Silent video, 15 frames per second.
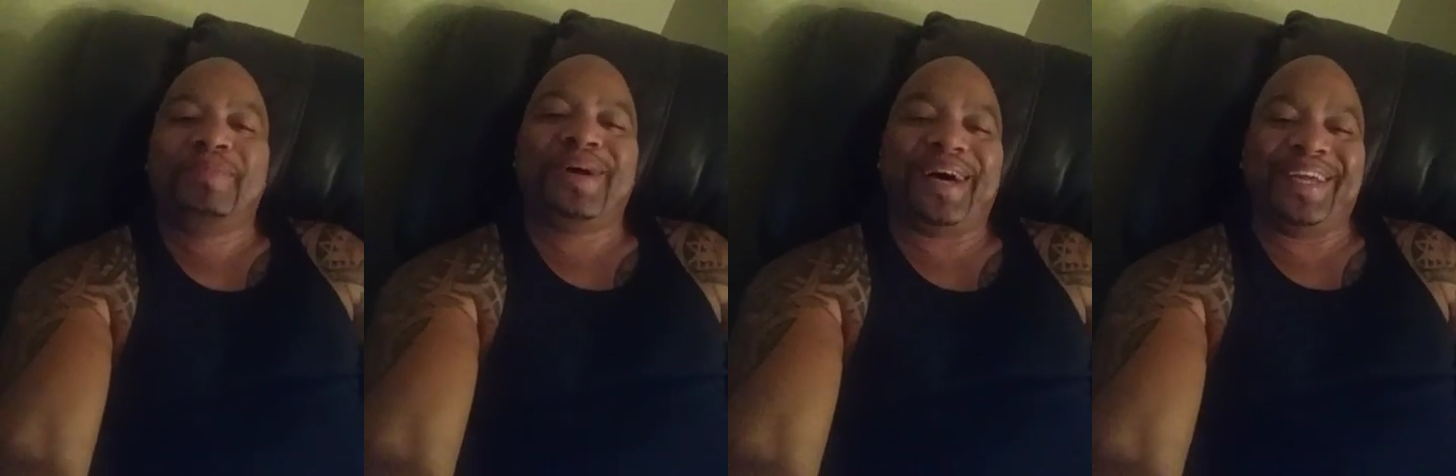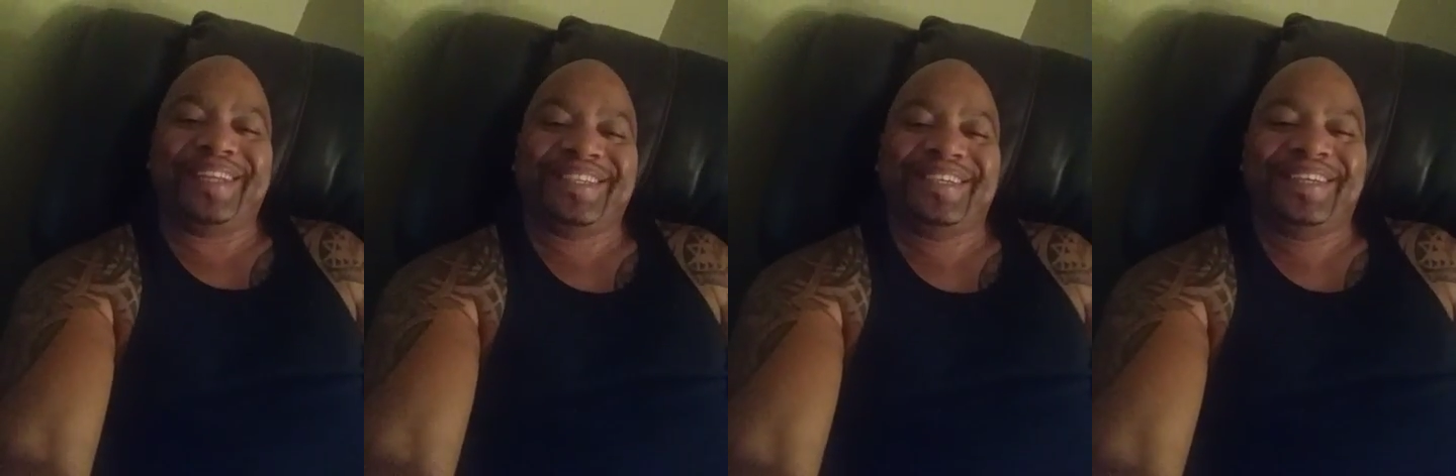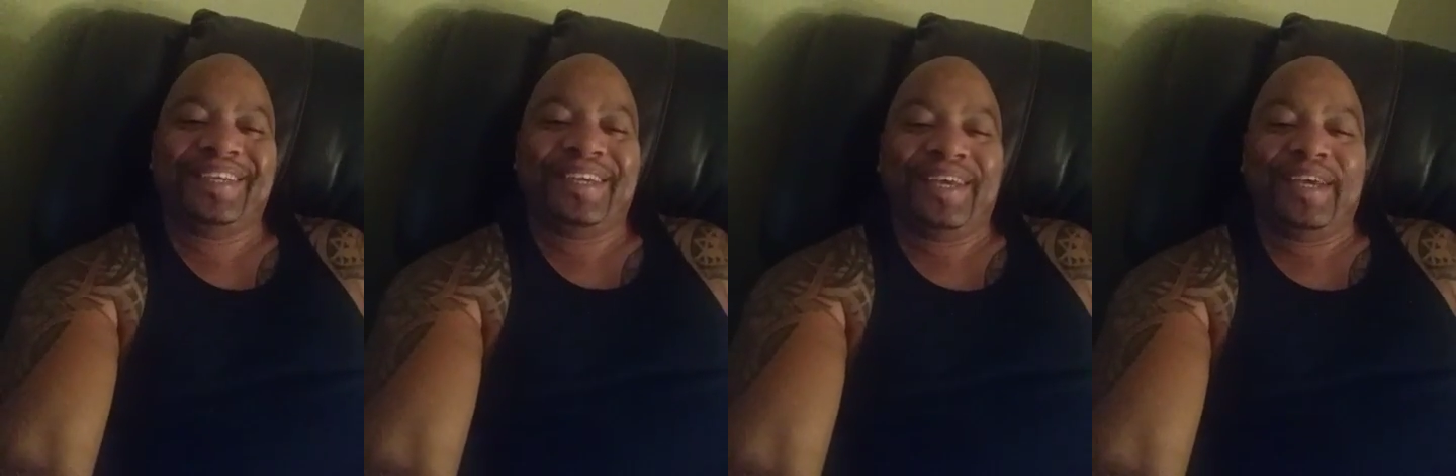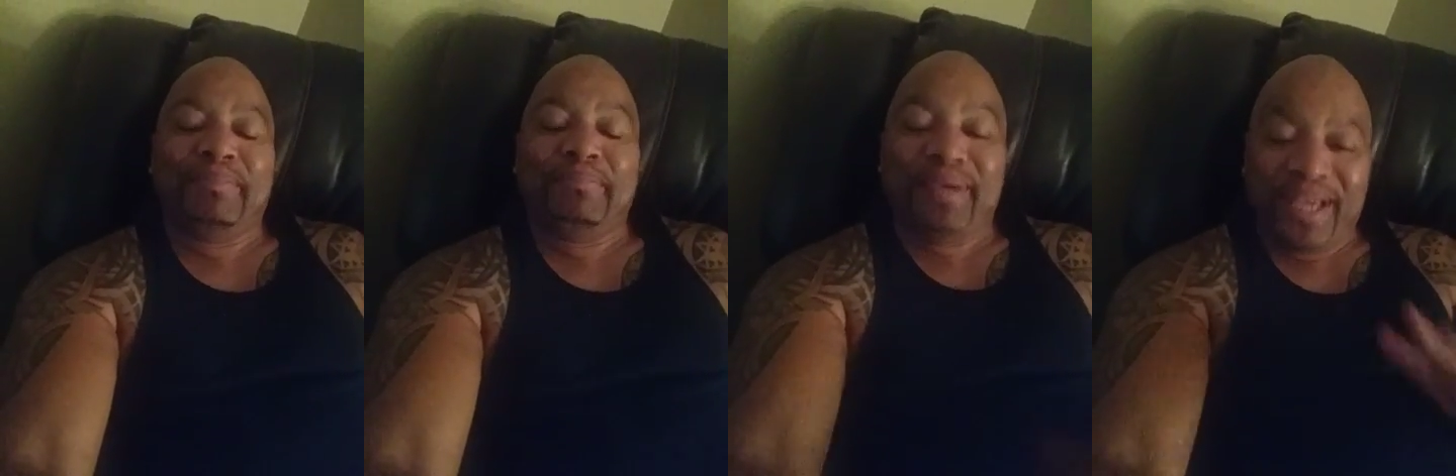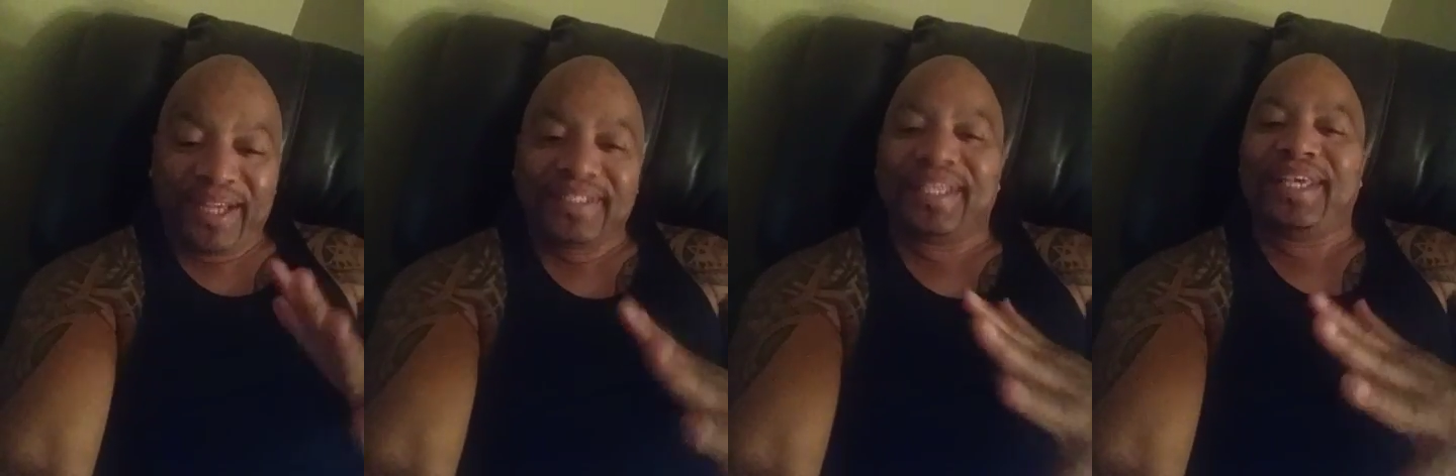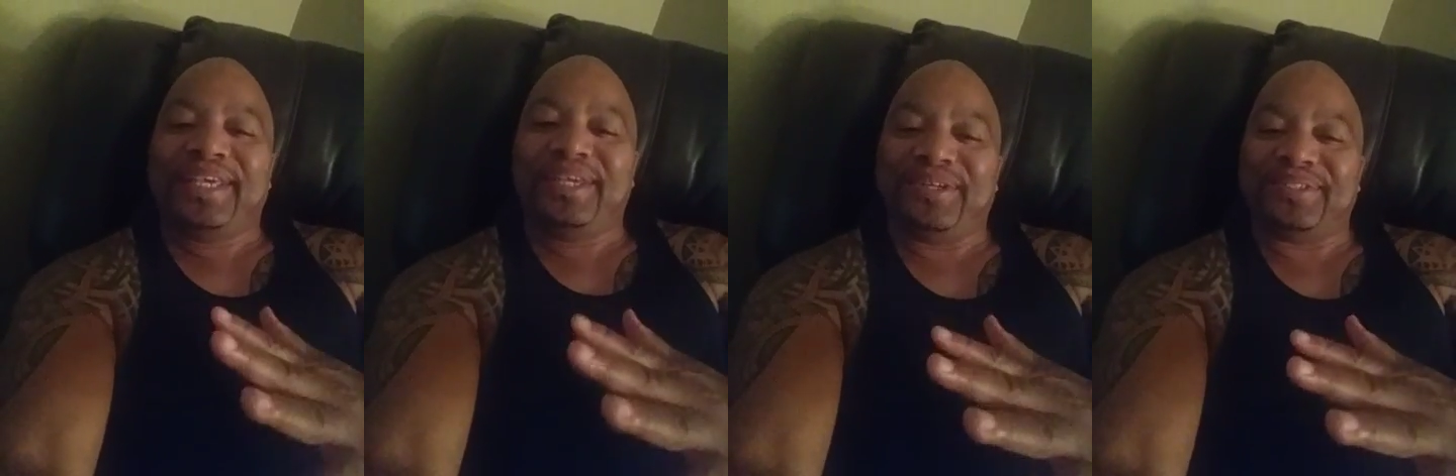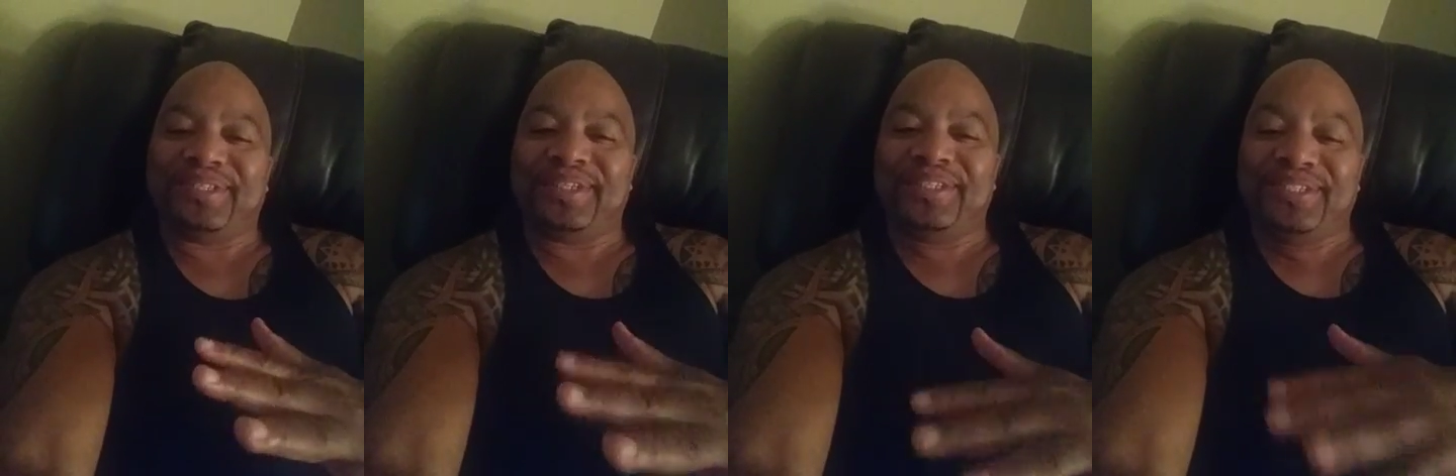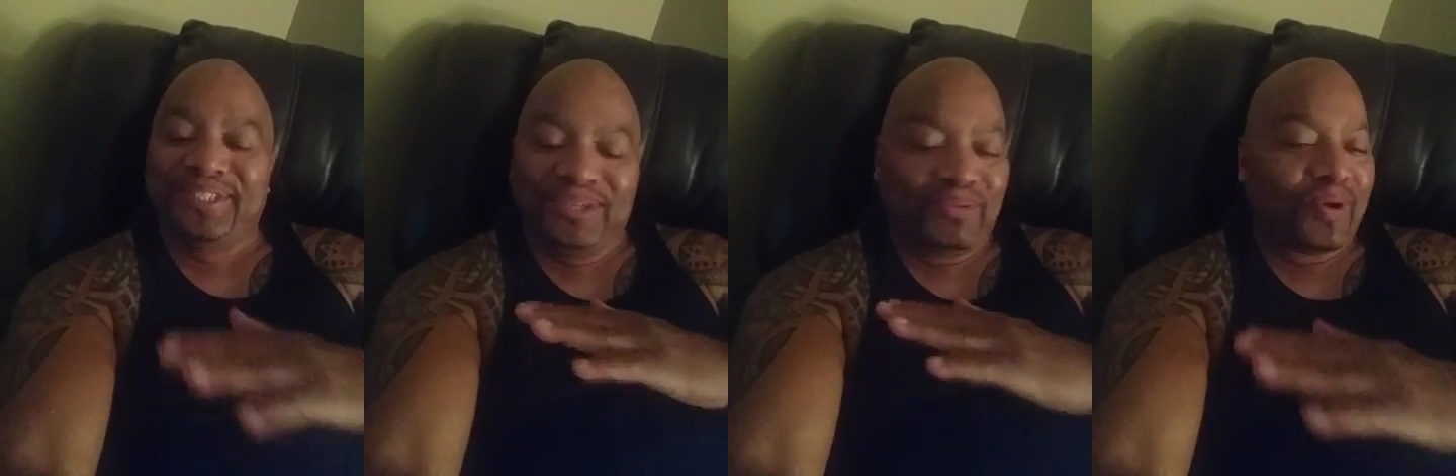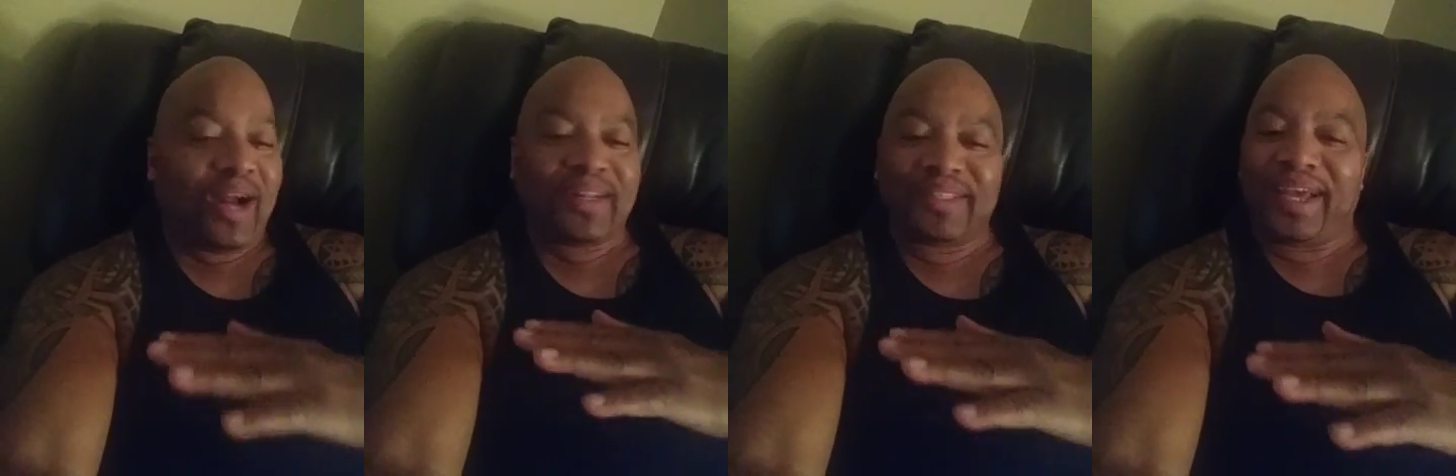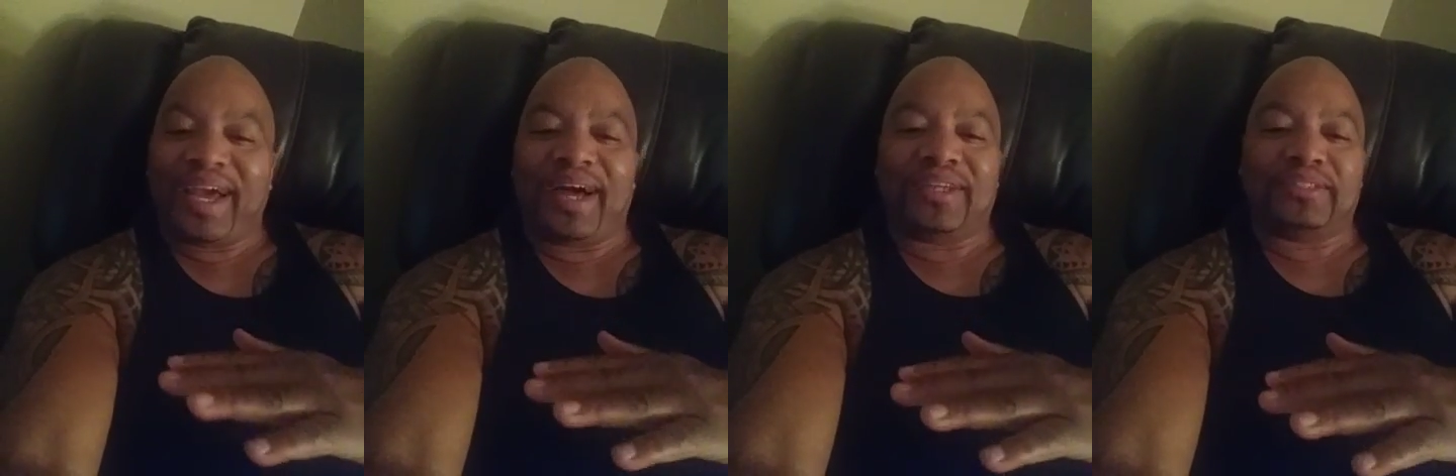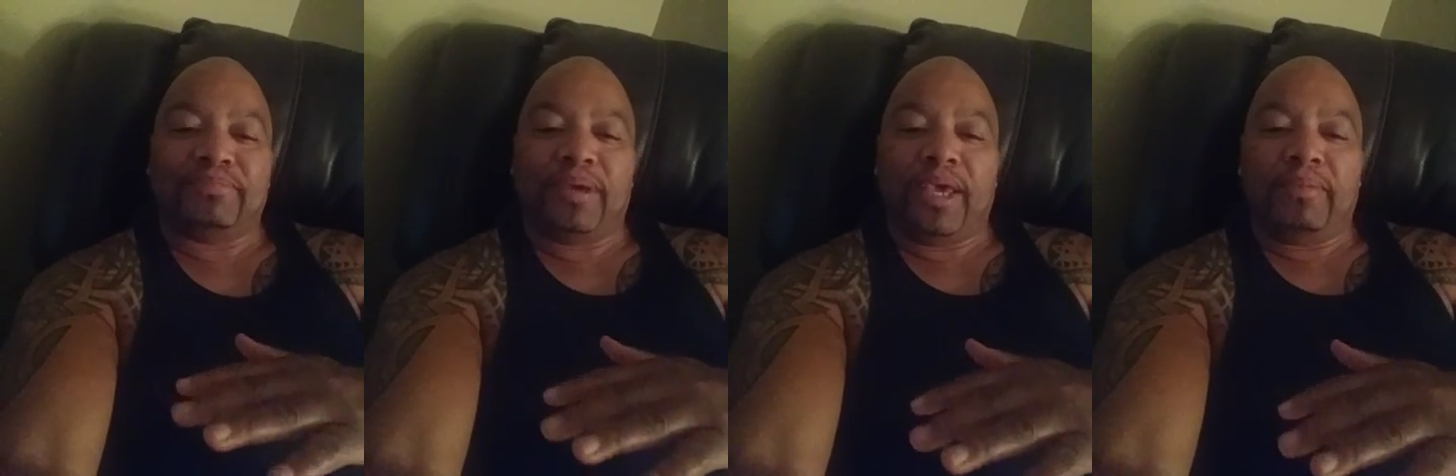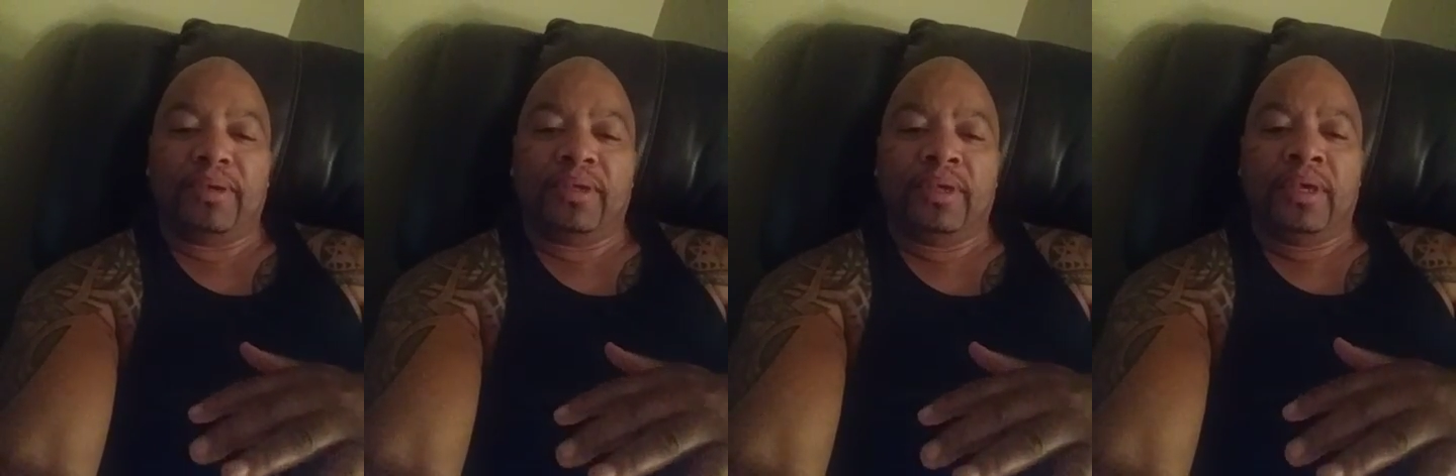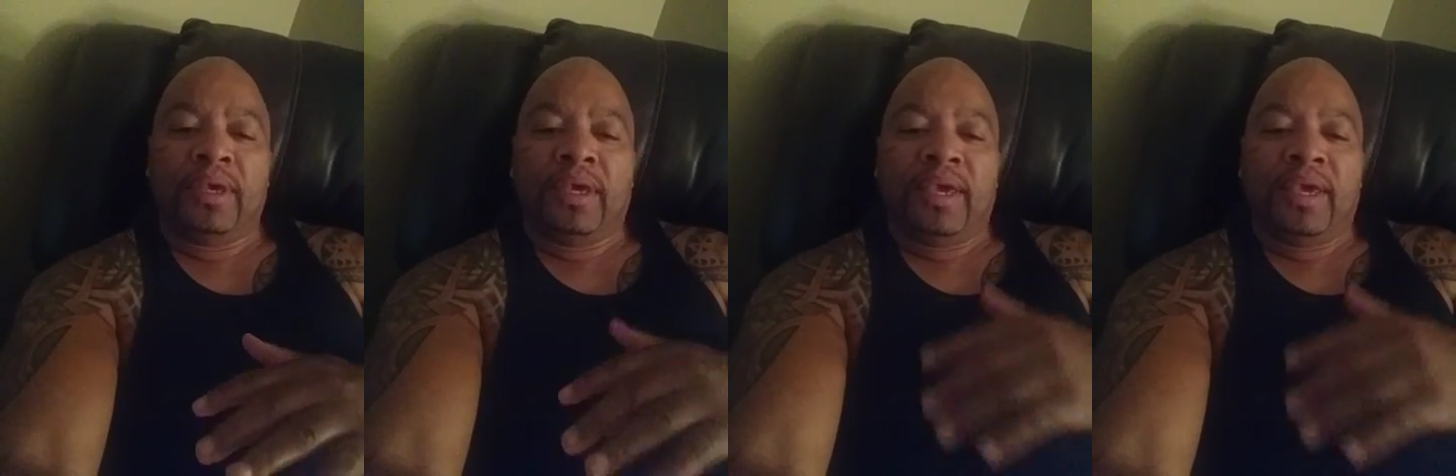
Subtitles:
But Beyonce killed it. She rocked the house, baby.